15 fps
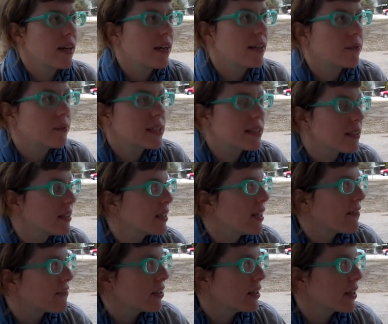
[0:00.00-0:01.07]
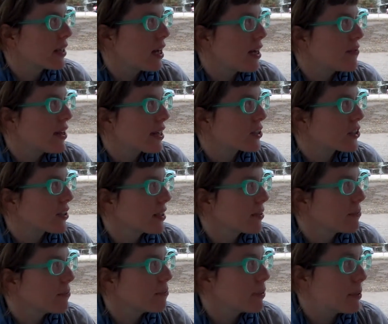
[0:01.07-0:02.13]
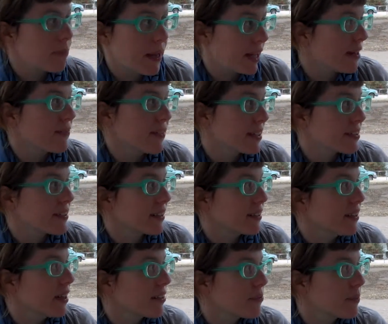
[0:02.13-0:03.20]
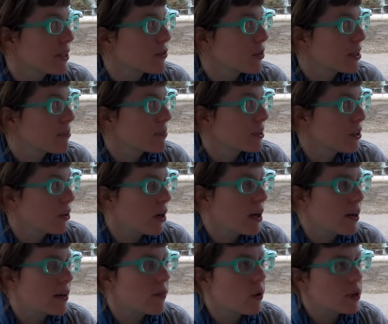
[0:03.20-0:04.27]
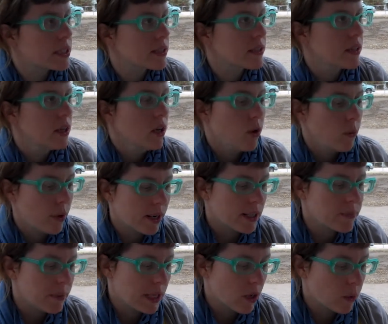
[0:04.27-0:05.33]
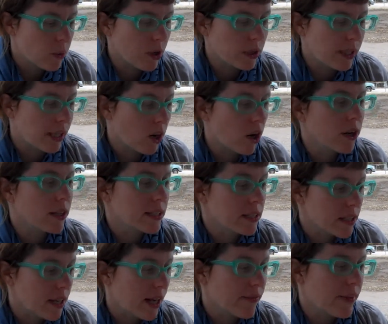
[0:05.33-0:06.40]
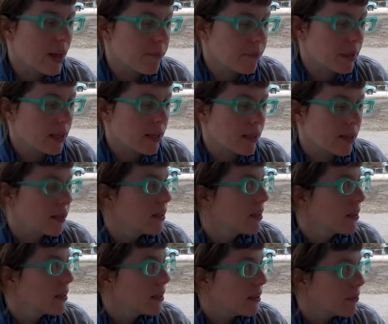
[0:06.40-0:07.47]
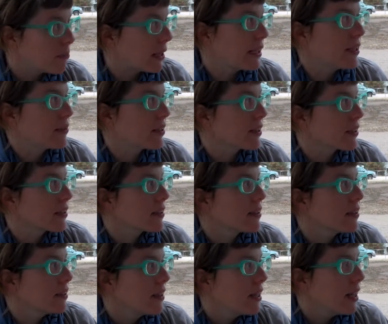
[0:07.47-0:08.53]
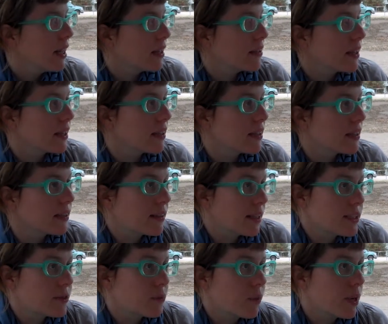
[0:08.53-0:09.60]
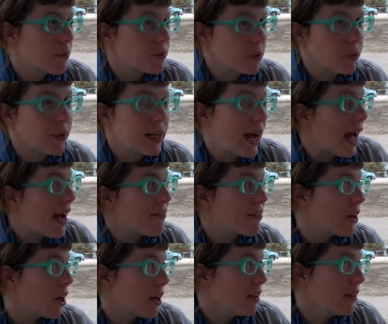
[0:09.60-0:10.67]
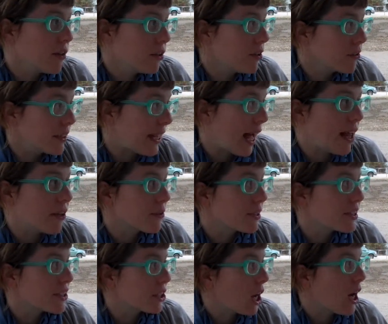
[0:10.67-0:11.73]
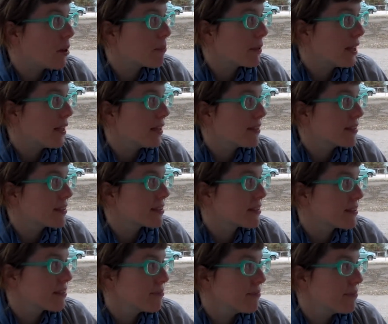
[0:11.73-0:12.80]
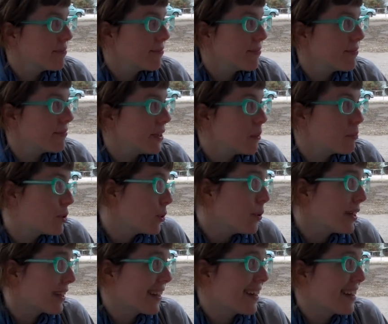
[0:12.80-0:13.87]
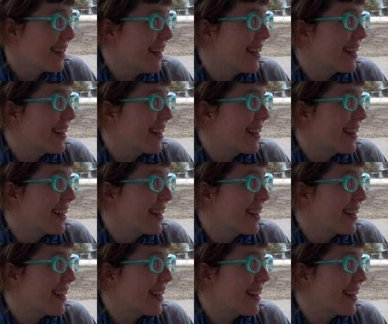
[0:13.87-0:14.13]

that recently I feel like I've actually been manifesting a lot of my dreams. You know, I've always wanted to be a working artist and have that be my living. And lately that's what I'm doing. I have a little gallery shop and I'm doing it.